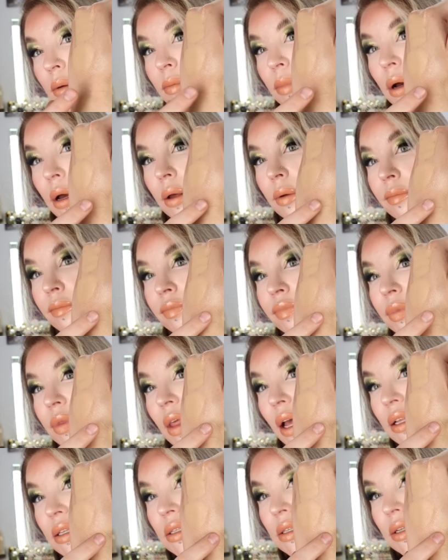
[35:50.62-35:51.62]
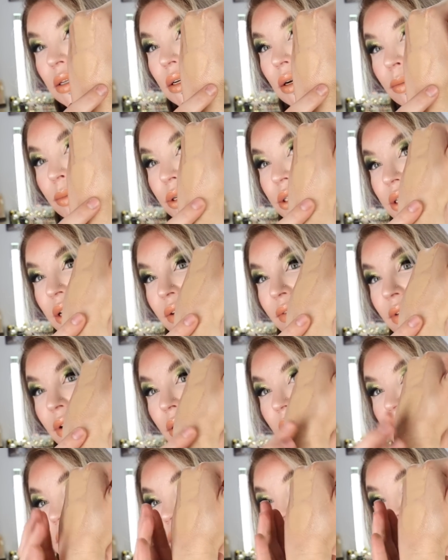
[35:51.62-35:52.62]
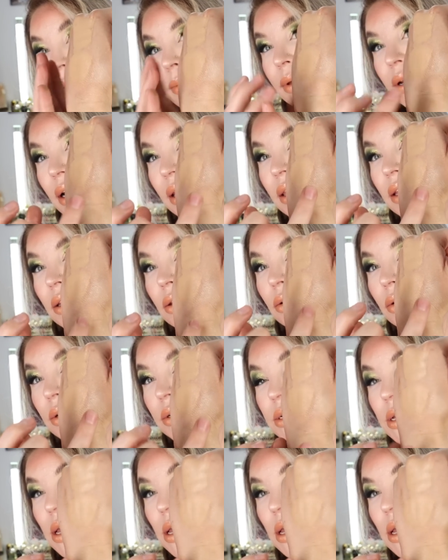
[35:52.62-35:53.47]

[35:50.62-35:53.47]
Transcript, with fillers: But that's the number seven. I mean, I think you could